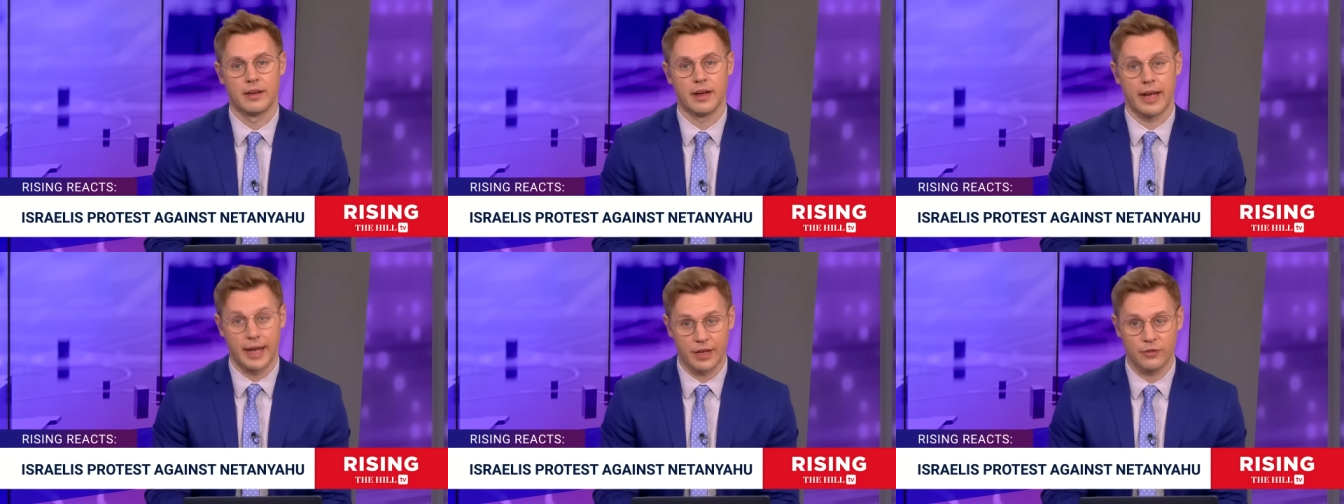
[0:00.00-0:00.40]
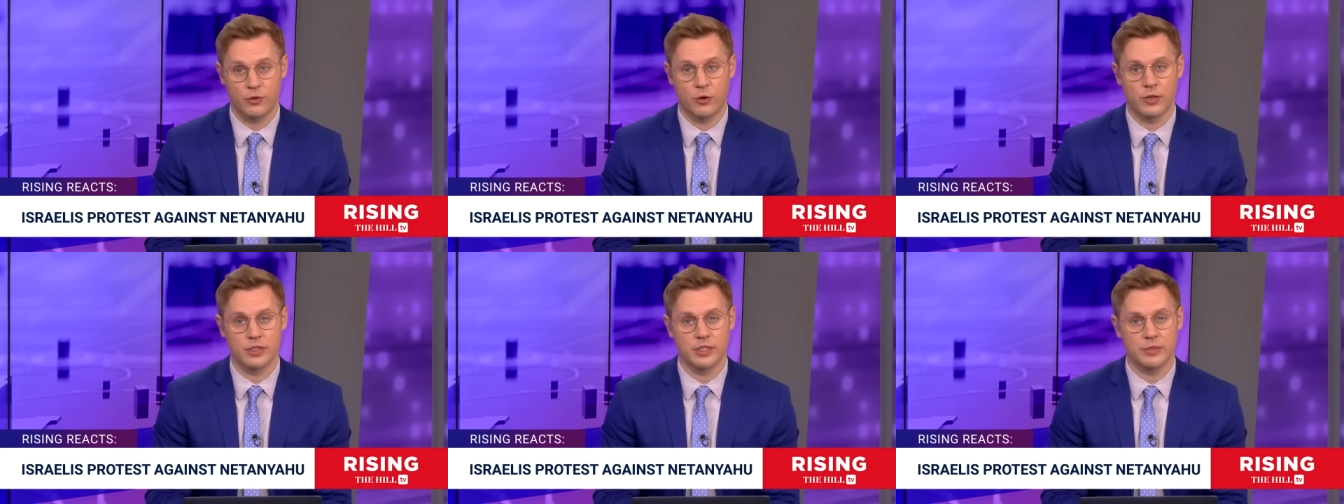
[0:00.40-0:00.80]
And of
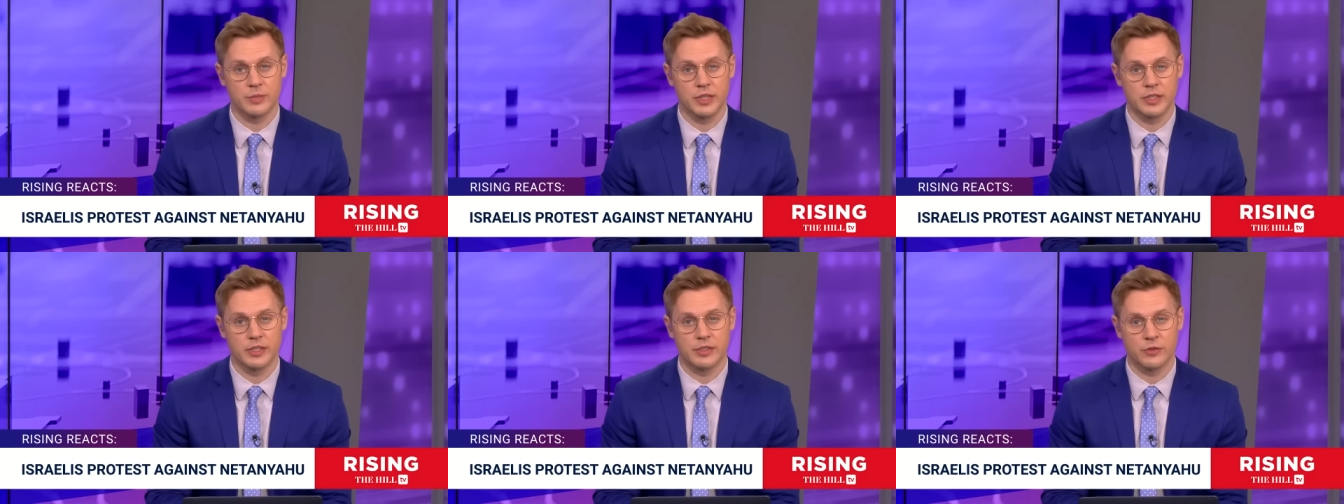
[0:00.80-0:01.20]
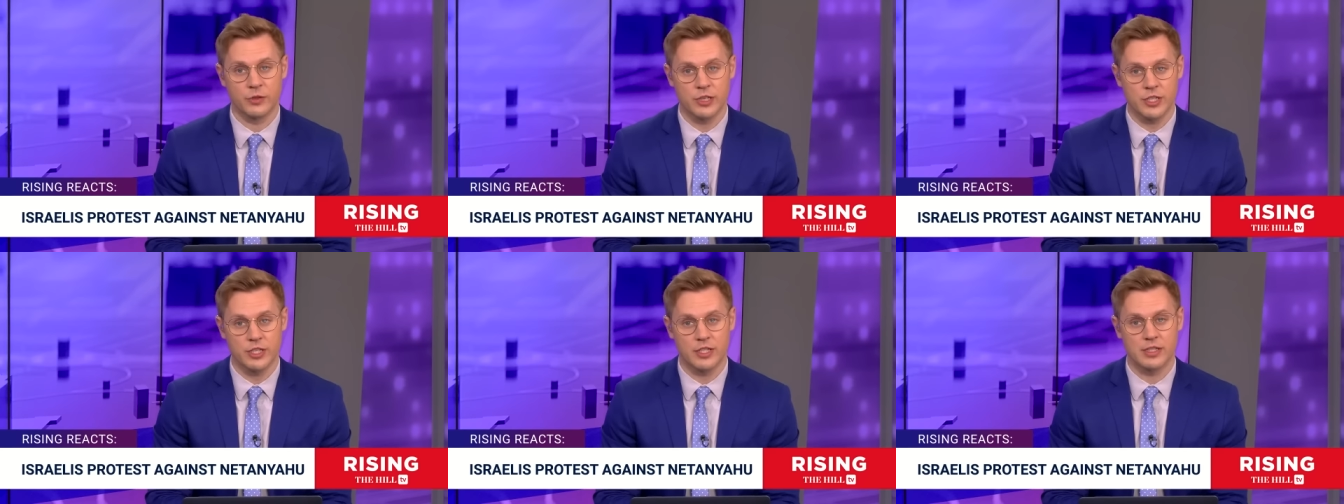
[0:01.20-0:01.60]
course, as millions of
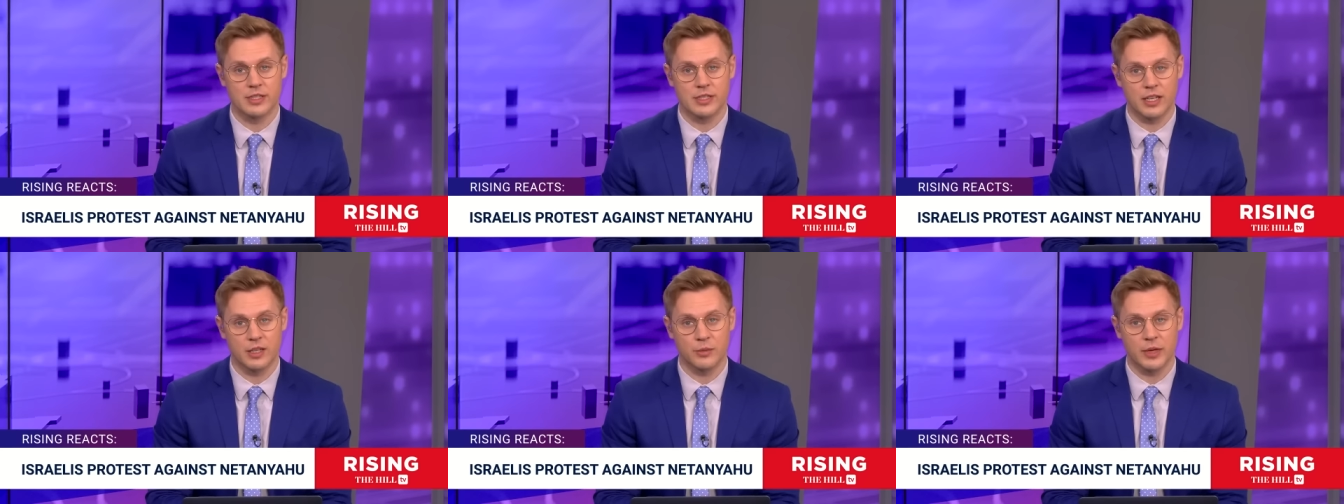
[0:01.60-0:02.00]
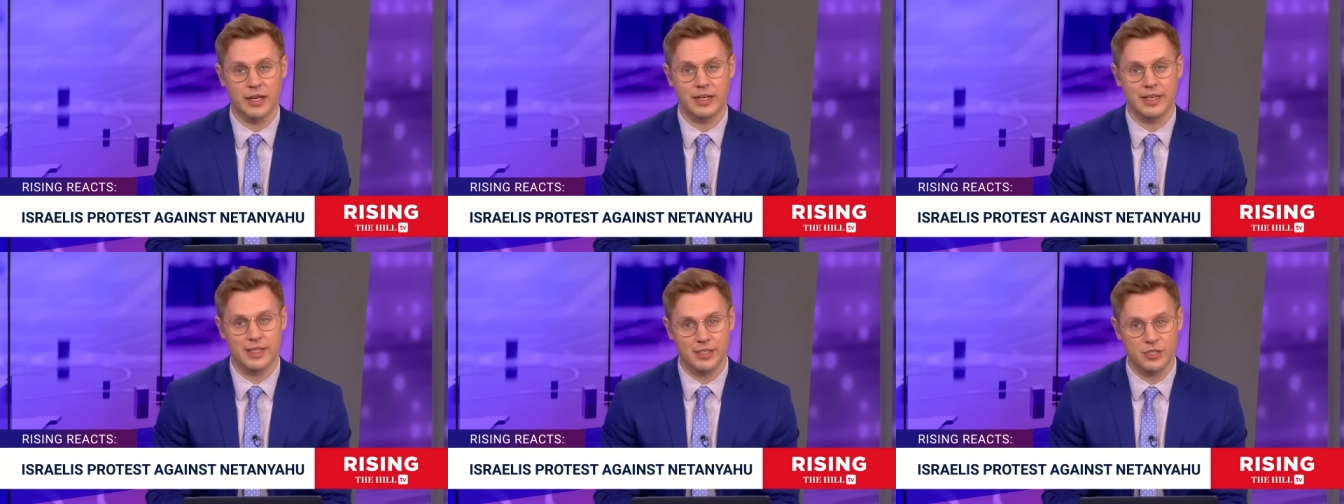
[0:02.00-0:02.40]
Christians
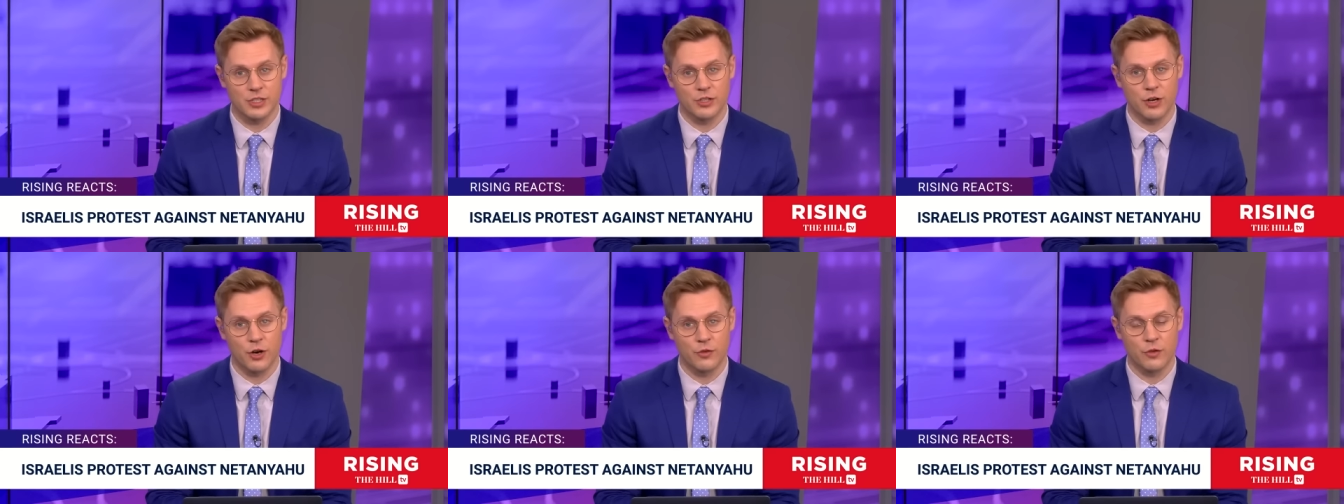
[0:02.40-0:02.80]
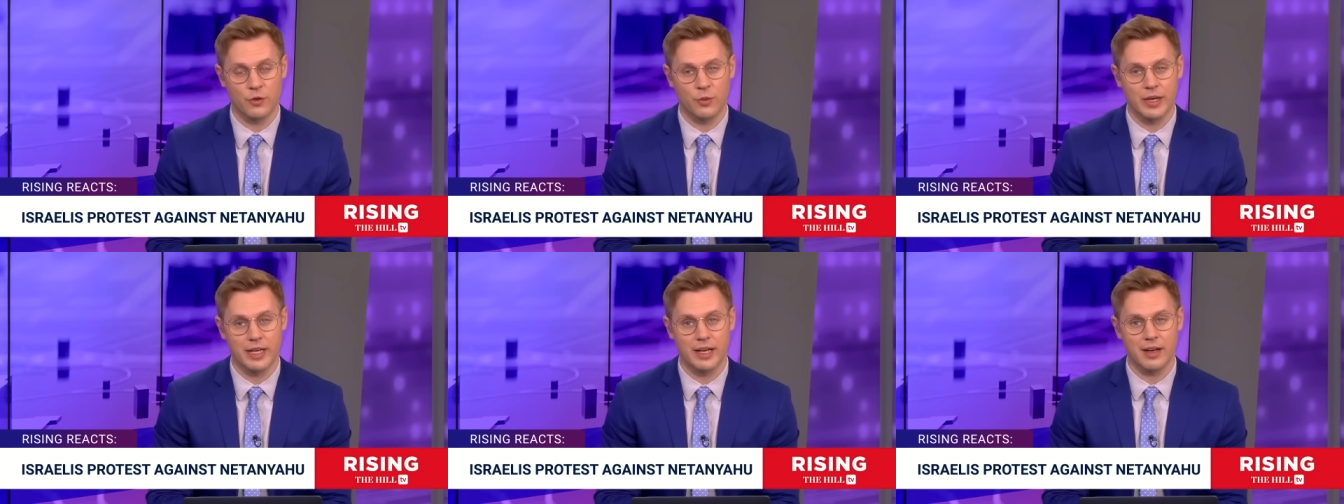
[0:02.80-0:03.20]
celebrated Easter over the
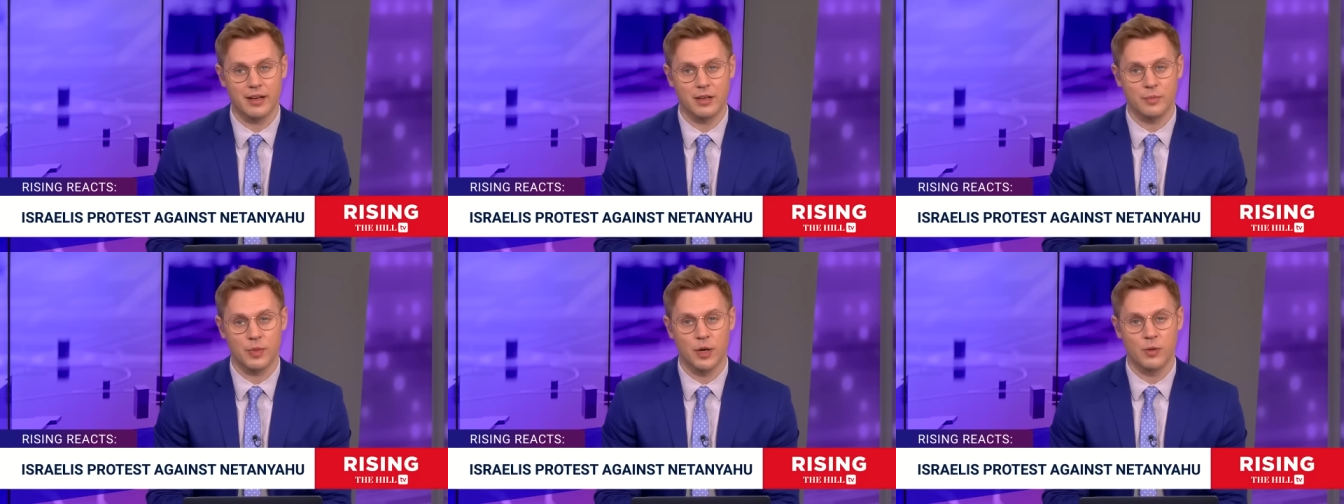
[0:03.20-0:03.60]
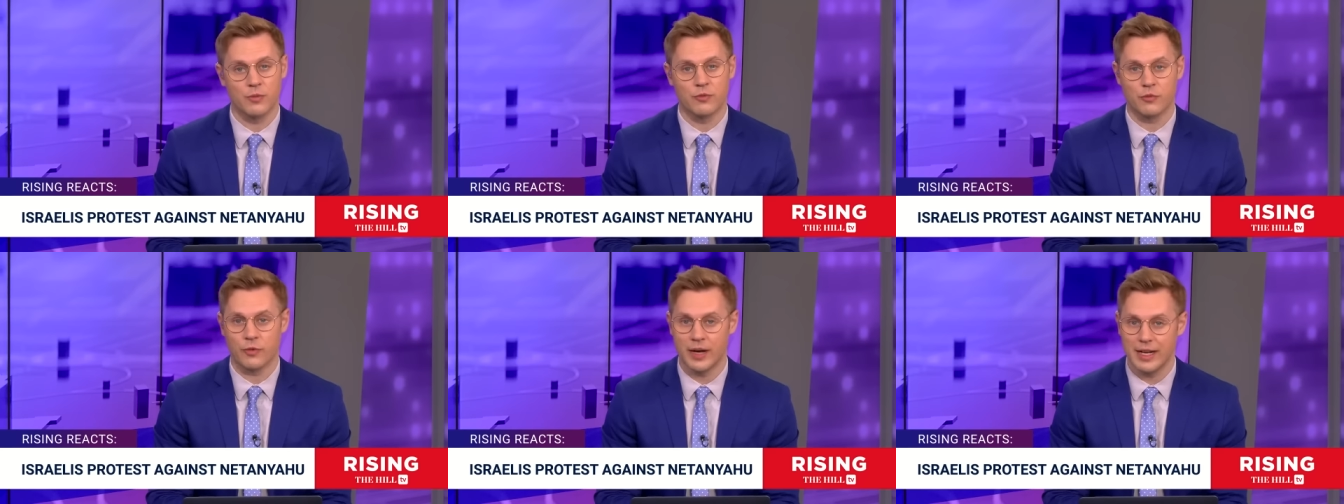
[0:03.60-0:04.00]
weekend,
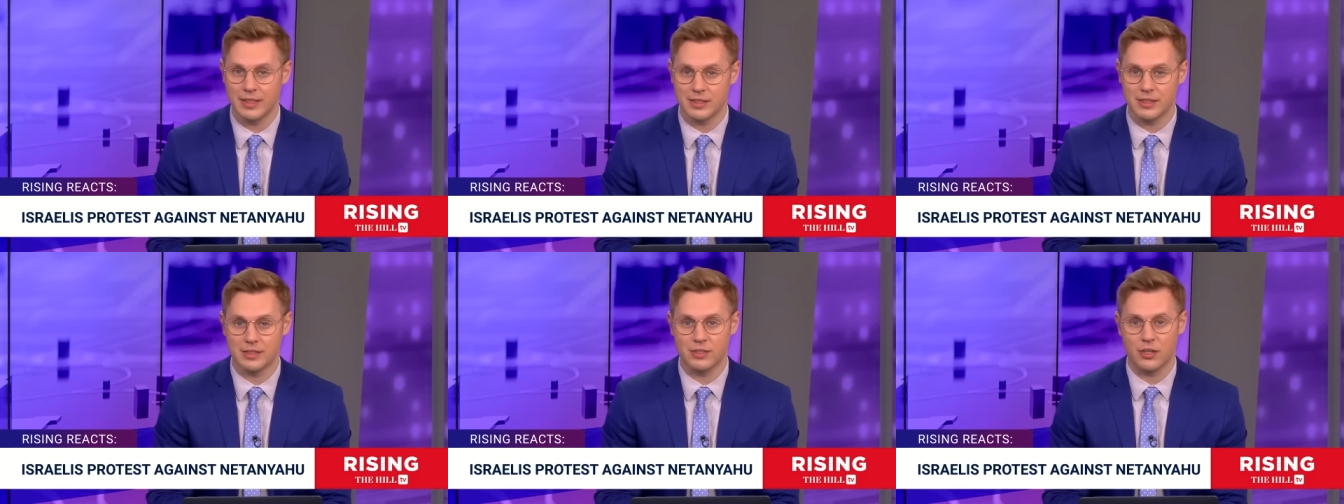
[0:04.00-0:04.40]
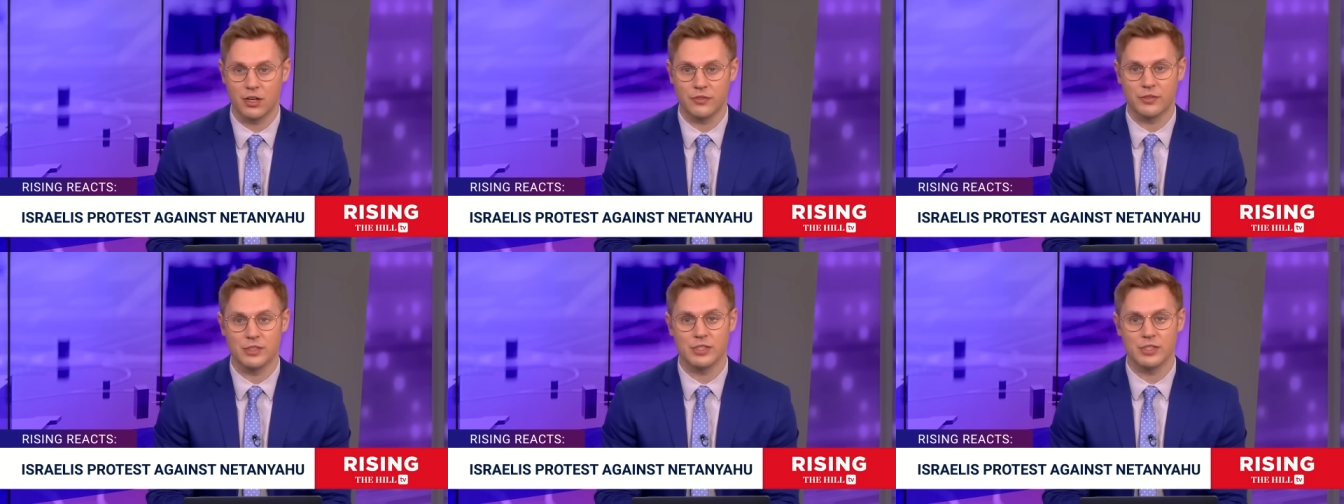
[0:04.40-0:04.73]
Pope Francis called for